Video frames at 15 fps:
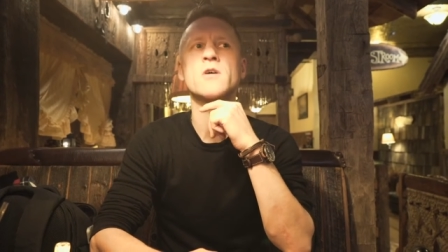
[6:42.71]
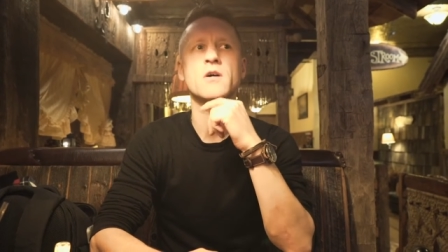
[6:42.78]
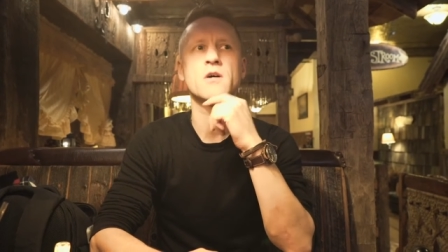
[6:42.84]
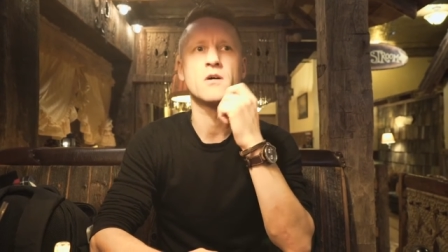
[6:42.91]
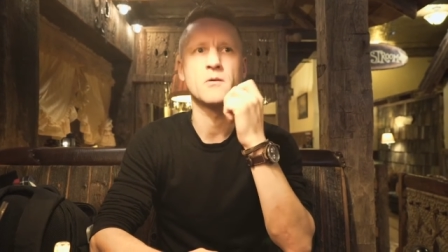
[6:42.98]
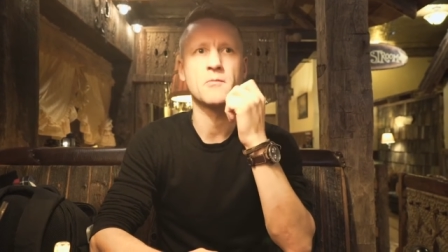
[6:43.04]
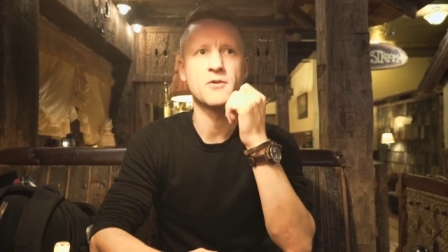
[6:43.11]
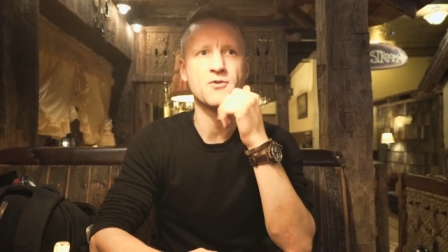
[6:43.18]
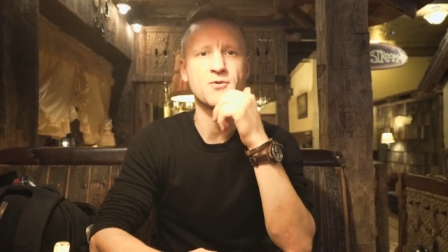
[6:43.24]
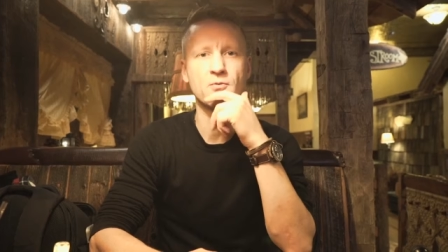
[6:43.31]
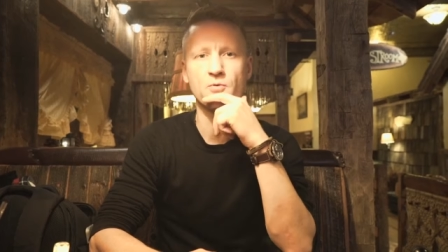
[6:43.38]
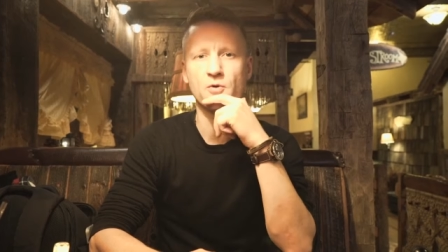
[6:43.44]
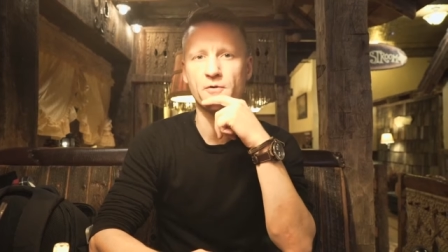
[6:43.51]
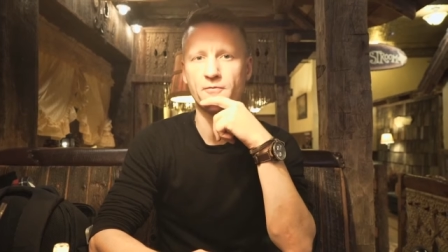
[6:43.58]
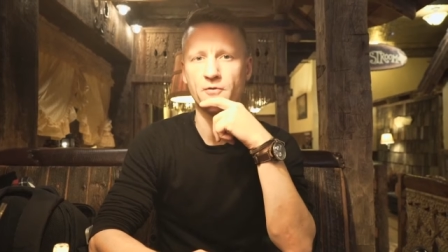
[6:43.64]
There's no
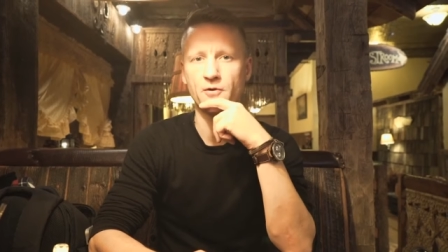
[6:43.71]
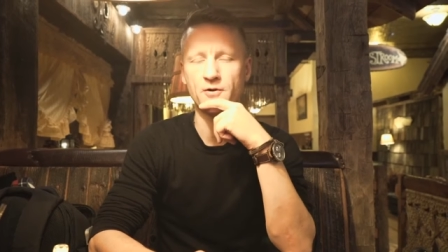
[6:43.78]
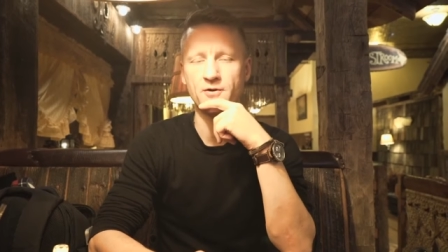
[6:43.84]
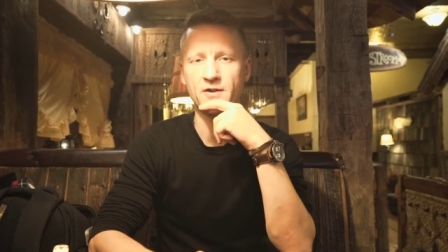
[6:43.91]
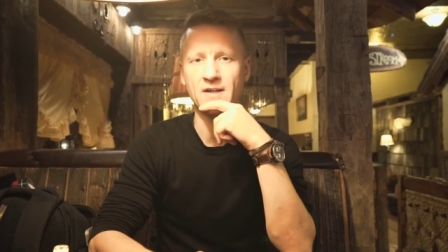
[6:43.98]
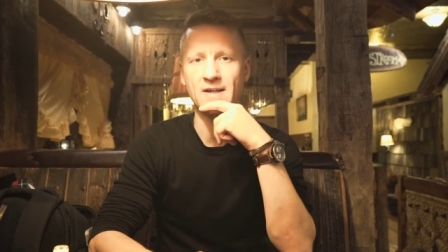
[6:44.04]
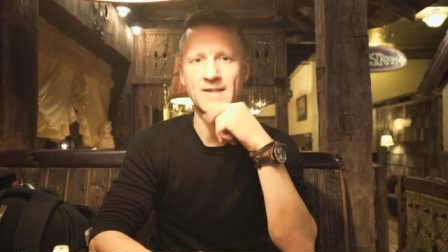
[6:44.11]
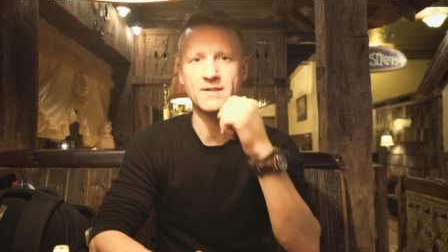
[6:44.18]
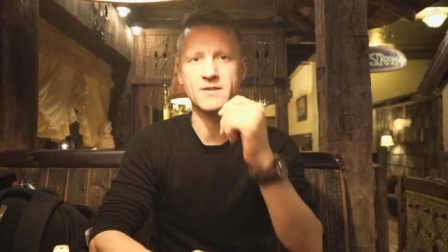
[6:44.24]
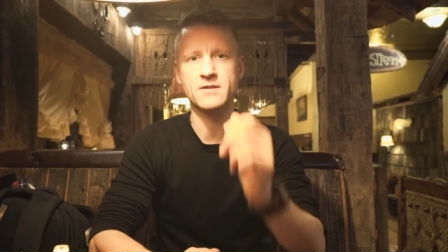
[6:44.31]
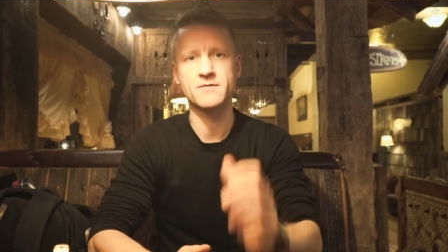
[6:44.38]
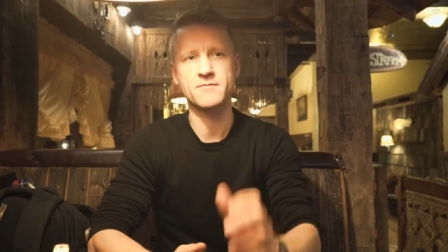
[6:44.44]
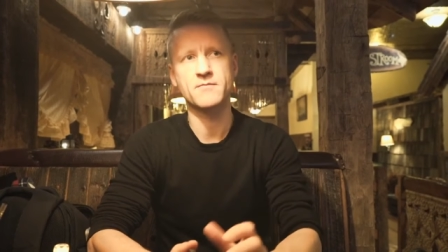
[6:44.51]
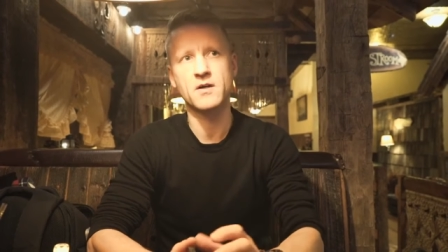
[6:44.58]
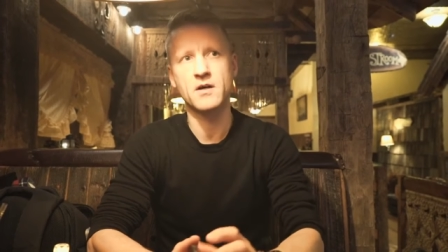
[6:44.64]
work for her to get
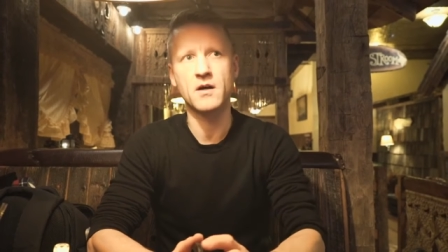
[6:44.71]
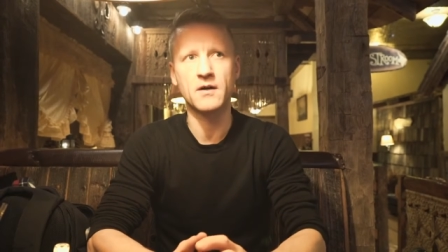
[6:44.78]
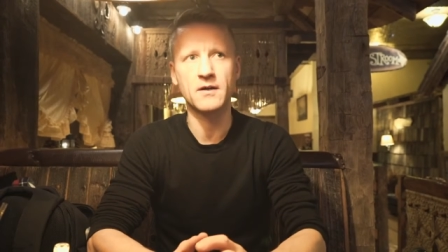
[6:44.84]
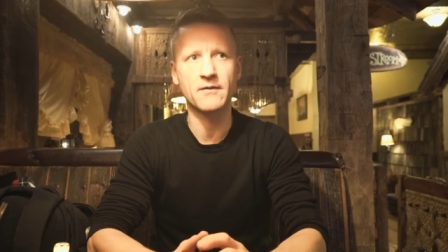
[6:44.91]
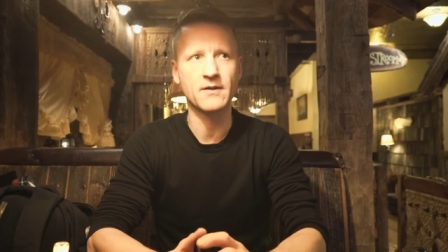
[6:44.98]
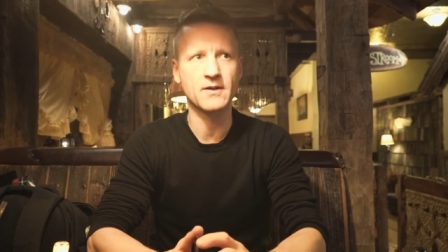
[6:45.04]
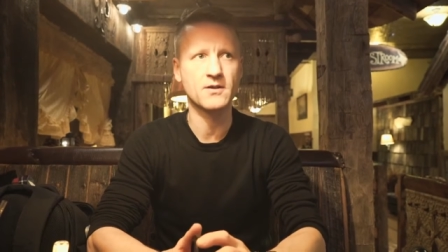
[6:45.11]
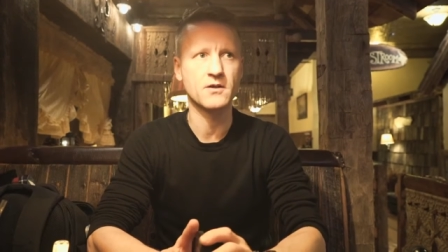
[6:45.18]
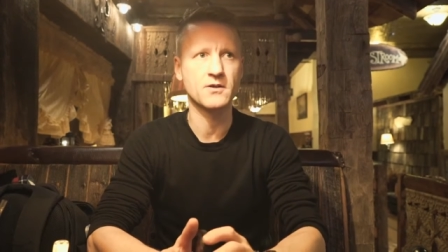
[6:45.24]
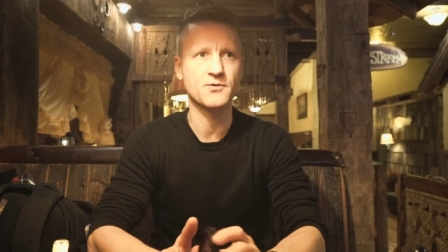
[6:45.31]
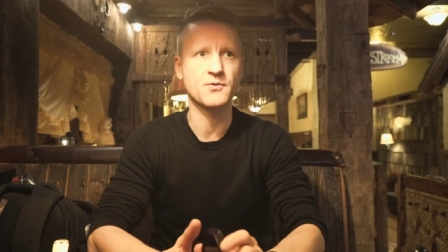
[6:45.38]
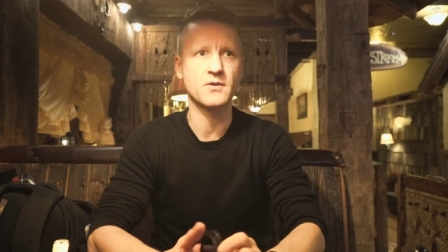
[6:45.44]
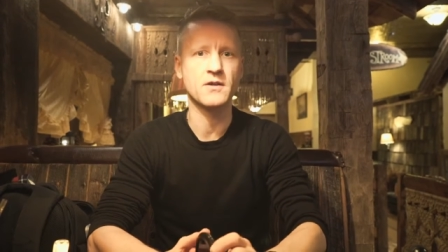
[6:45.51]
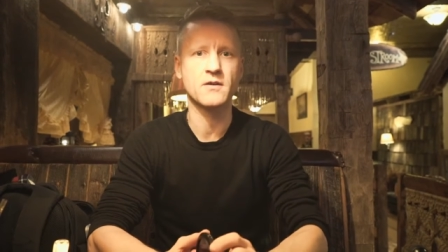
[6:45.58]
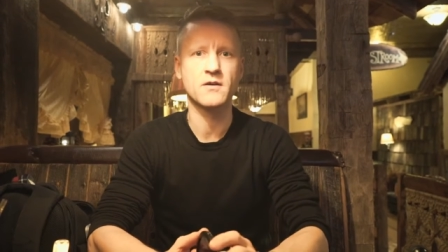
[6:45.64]
in that
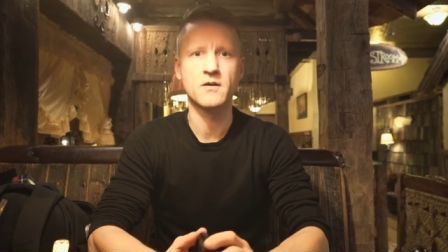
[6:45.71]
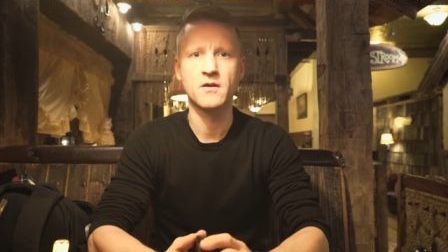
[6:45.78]
country.